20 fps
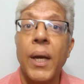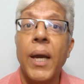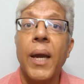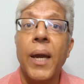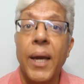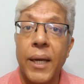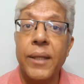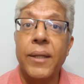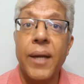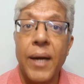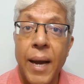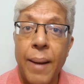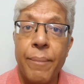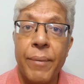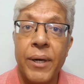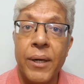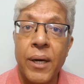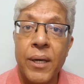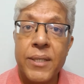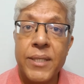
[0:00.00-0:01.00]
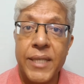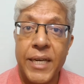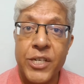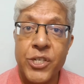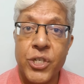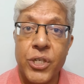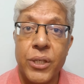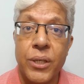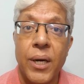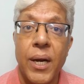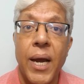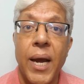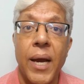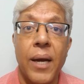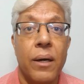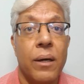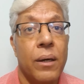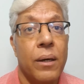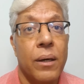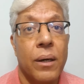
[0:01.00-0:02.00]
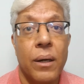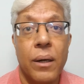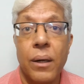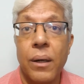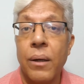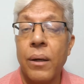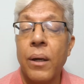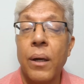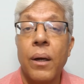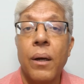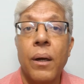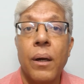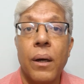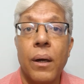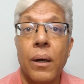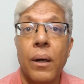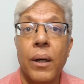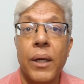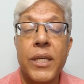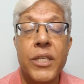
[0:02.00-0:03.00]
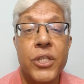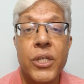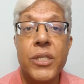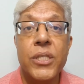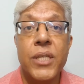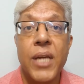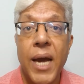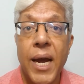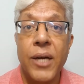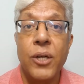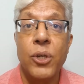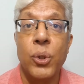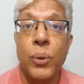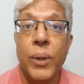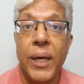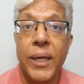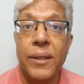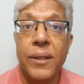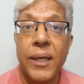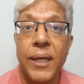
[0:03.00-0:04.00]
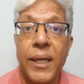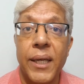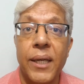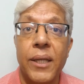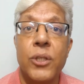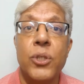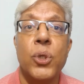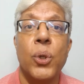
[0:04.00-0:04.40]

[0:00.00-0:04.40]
in the rapid section, and he just had to take the lead.